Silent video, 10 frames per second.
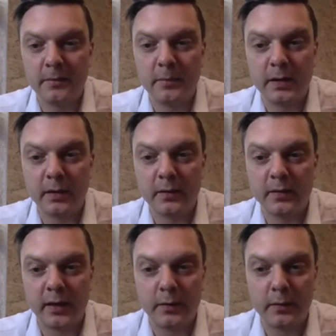because
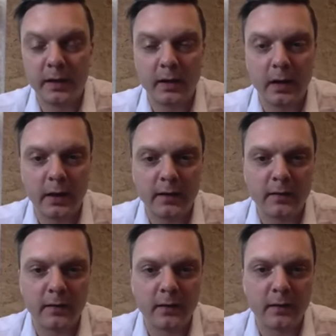I really like
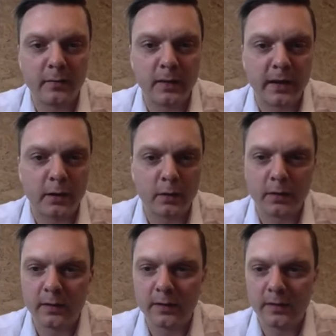the
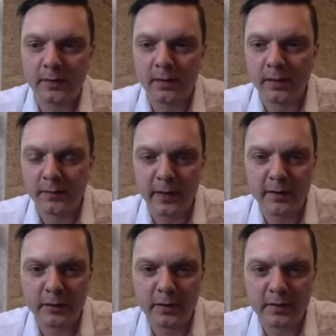blackcurrant
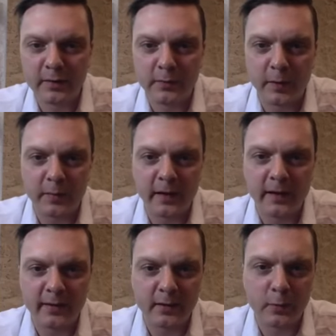flavors from the
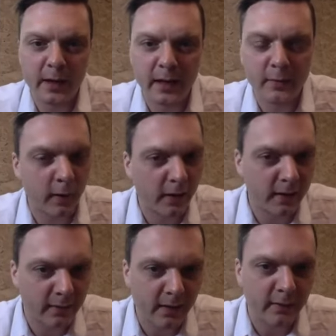SL28
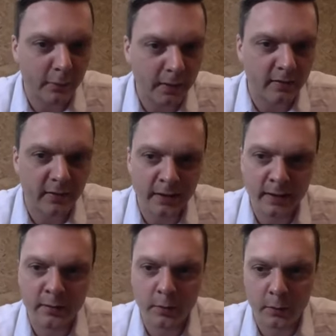varieties that is
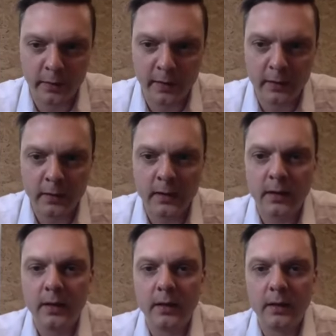traditionally grown there.
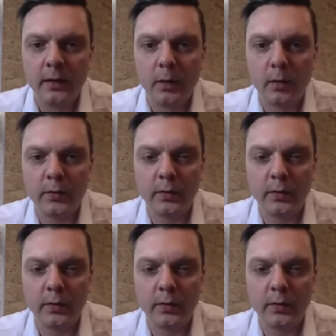Also,